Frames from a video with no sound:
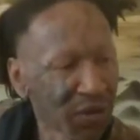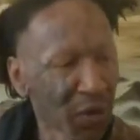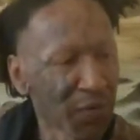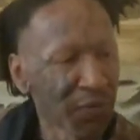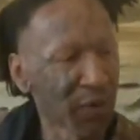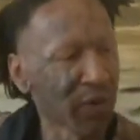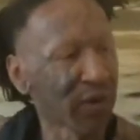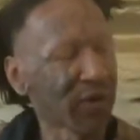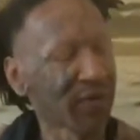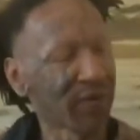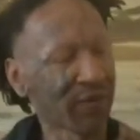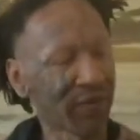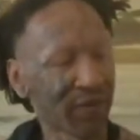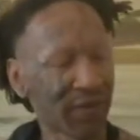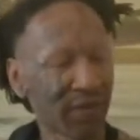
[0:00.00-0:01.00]
So for
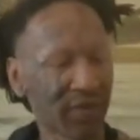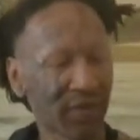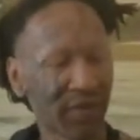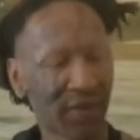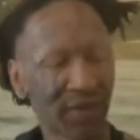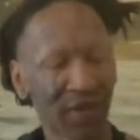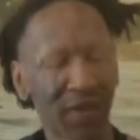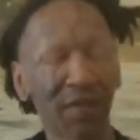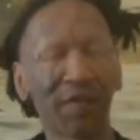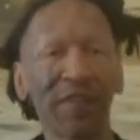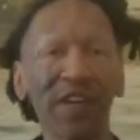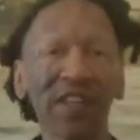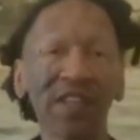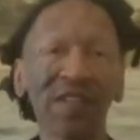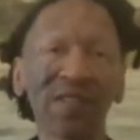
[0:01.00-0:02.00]

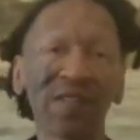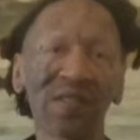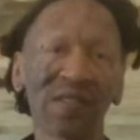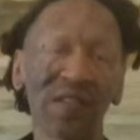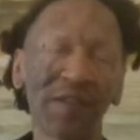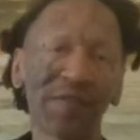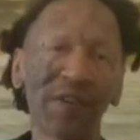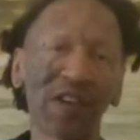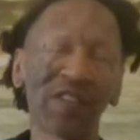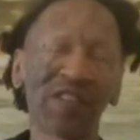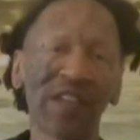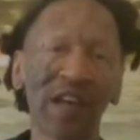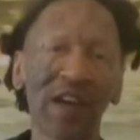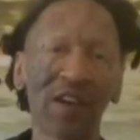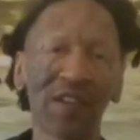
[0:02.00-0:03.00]
convenience and
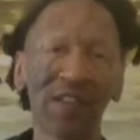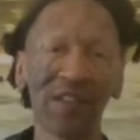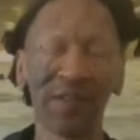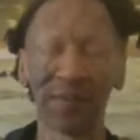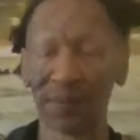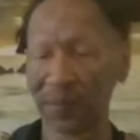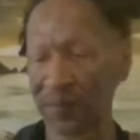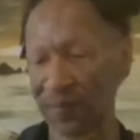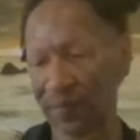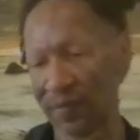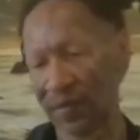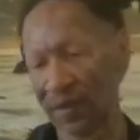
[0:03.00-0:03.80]
functionality,